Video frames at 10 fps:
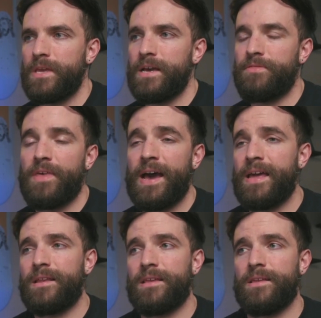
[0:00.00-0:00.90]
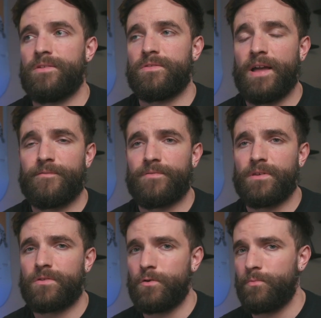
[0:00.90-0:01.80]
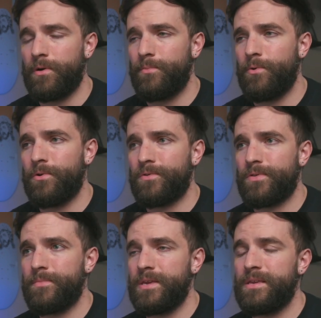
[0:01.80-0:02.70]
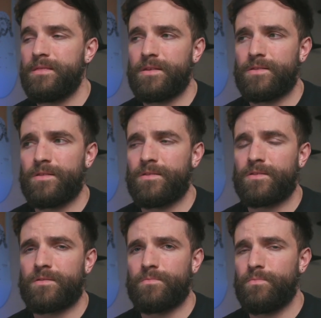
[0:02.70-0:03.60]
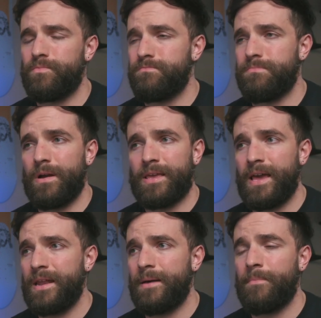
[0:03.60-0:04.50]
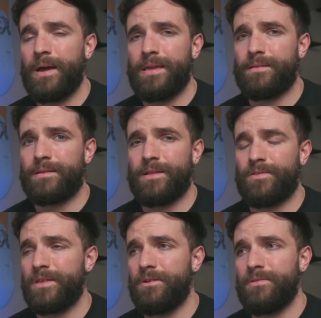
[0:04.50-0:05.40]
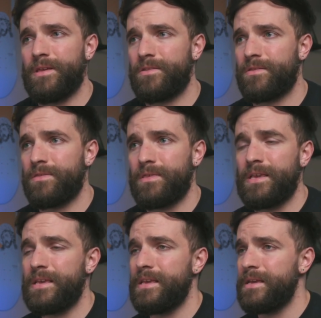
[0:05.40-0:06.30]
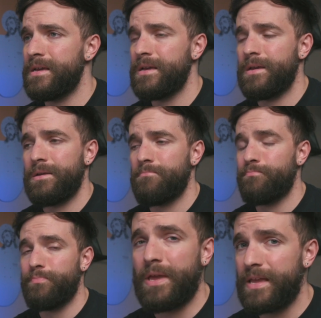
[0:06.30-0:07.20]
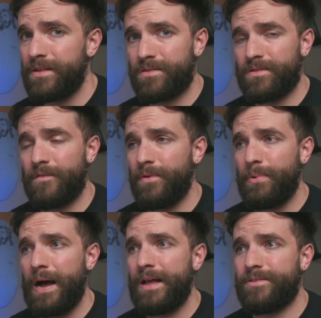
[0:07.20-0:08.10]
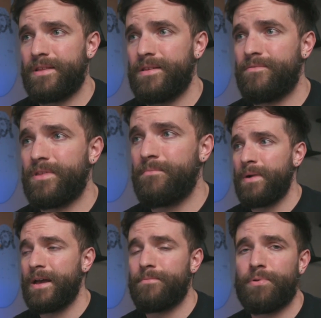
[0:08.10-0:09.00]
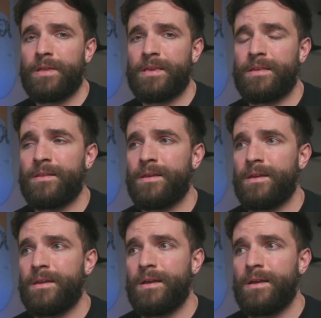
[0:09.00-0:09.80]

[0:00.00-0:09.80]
yeah, that is definitely super important to me. This is, again, I might consider this the biggest of the positives in my opinion.